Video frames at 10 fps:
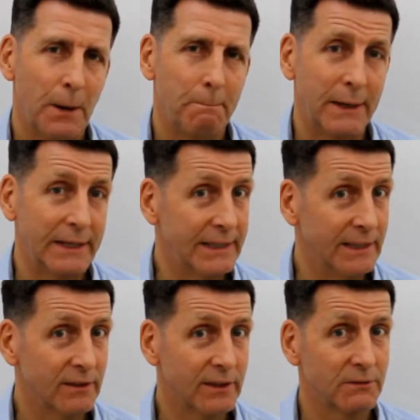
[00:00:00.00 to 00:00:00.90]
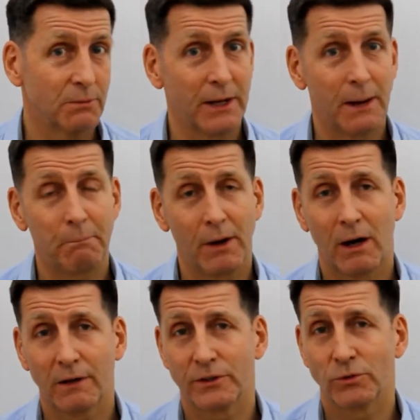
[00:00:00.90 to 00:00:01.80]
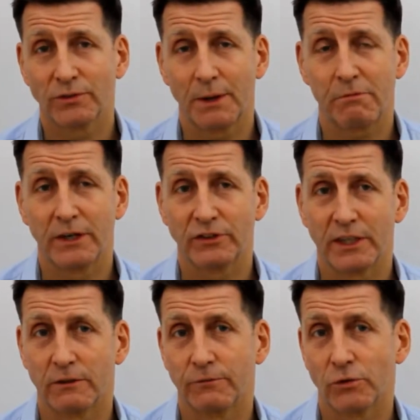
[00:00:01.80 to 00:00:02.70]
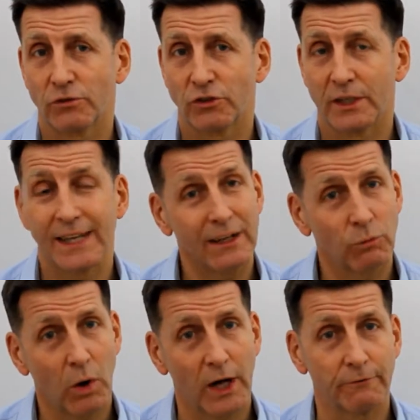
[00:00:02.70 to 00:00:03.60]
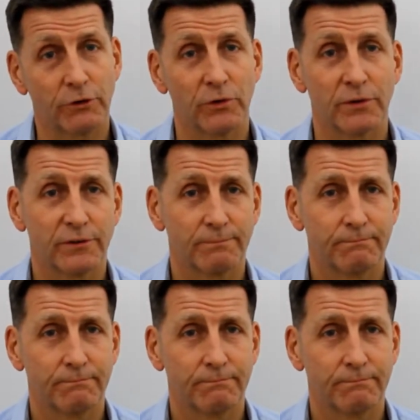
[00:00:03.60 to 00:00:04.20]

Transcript: may need to play a part in your separation and divorce journey, and why, of course.